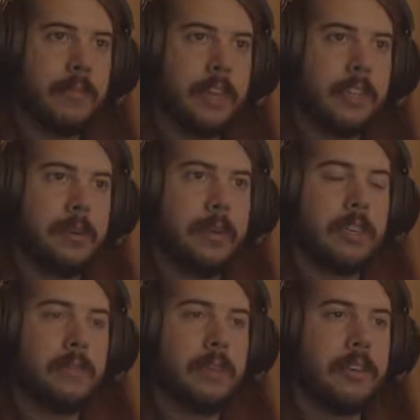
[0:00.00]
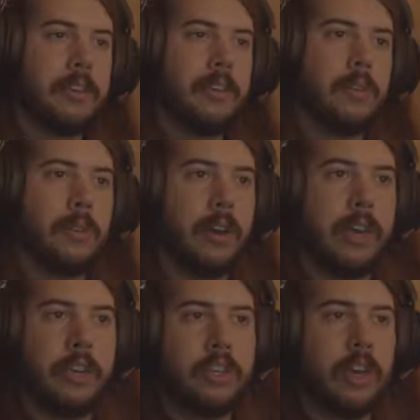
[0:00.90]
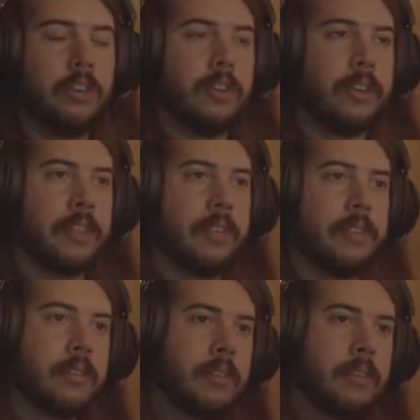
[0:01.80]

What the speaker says: That's the best place to do challenges like these.